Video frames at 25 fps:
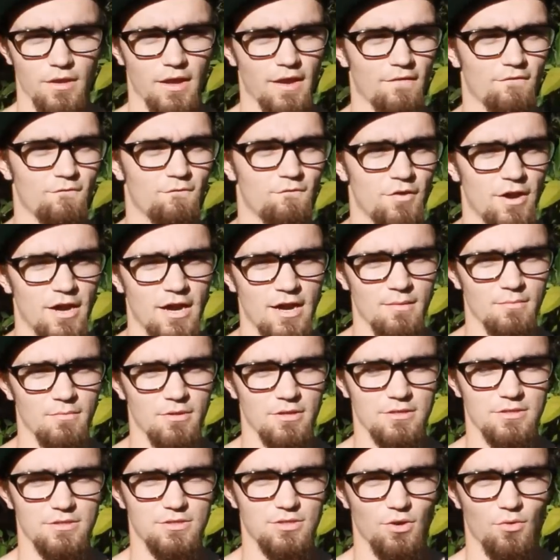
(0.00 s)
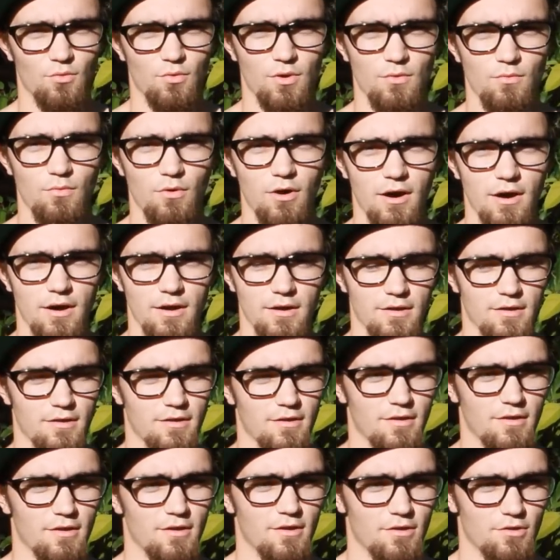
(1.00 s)
We're like family, so we want
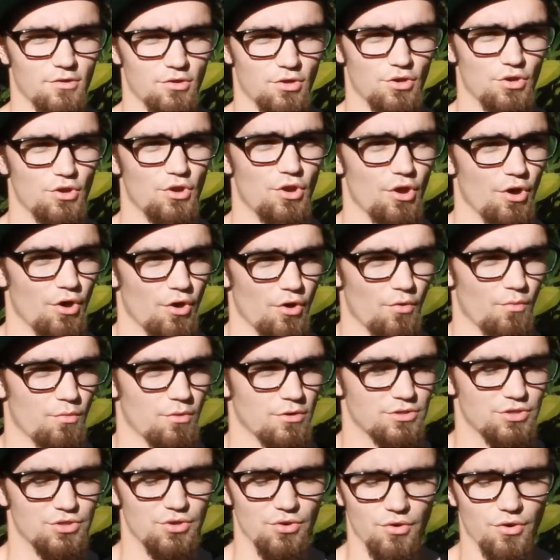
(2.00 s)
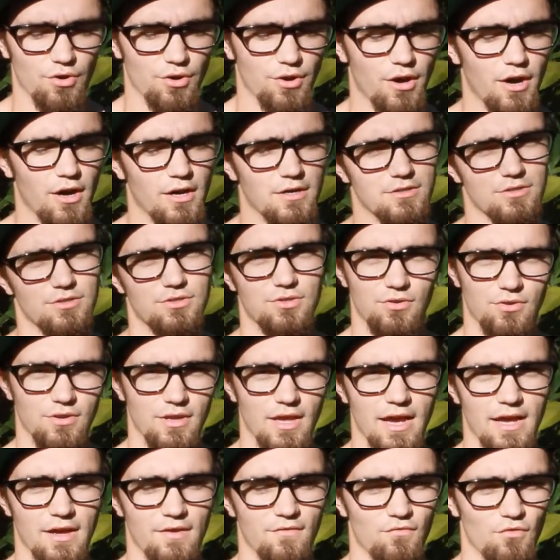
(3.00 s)
to know what's going on. So
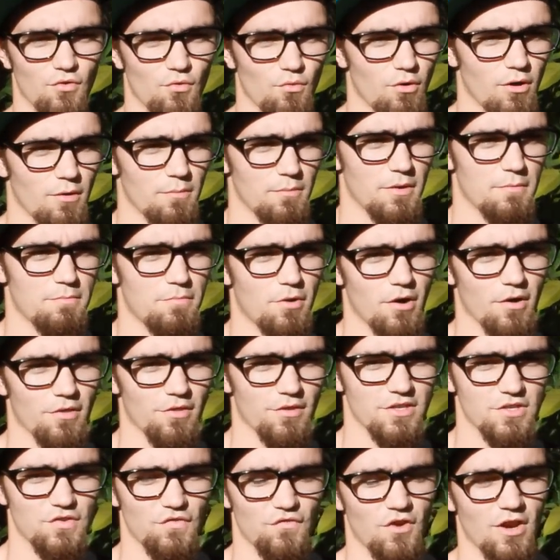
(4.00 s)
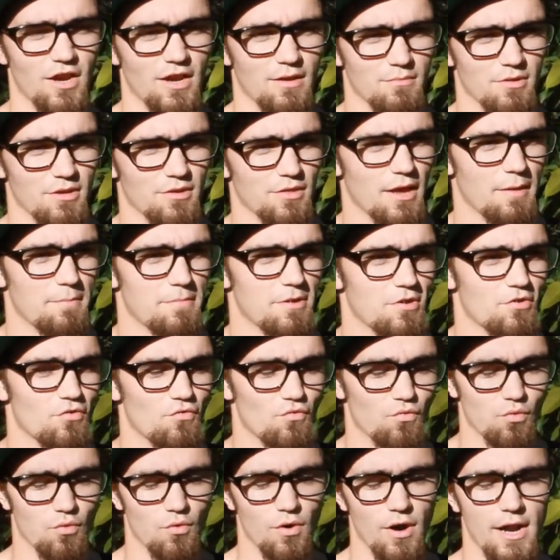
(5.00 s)
yeah, if you want to be part of this family, that'd be
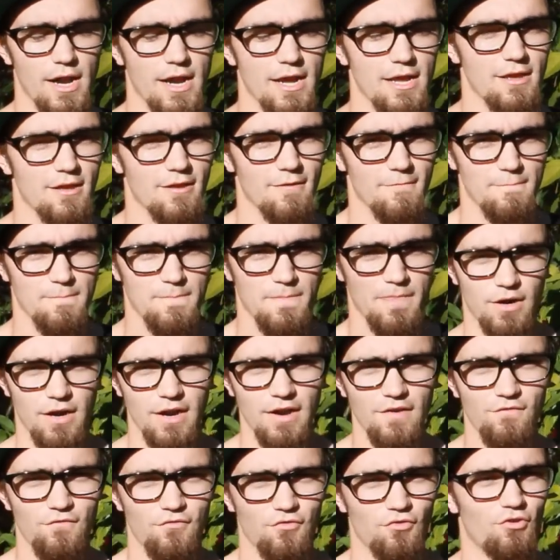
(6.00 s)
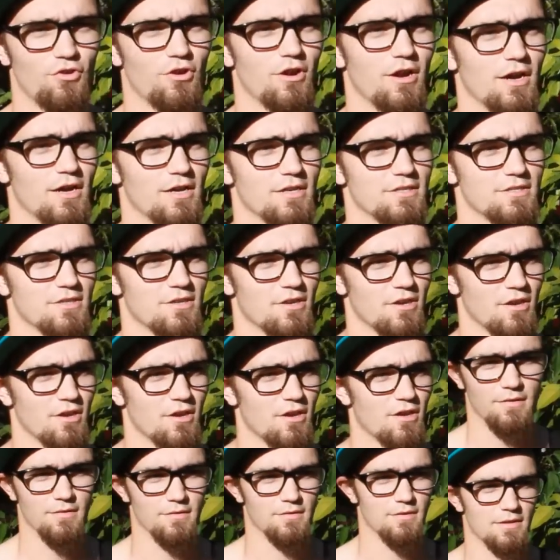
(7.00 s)
great. Pray for us.
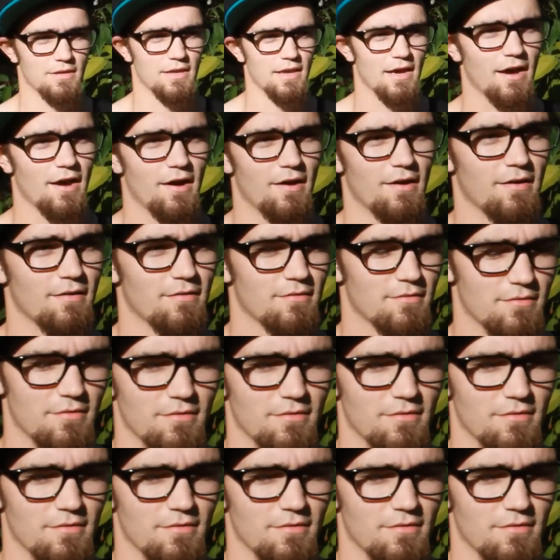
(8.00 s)
Yeah,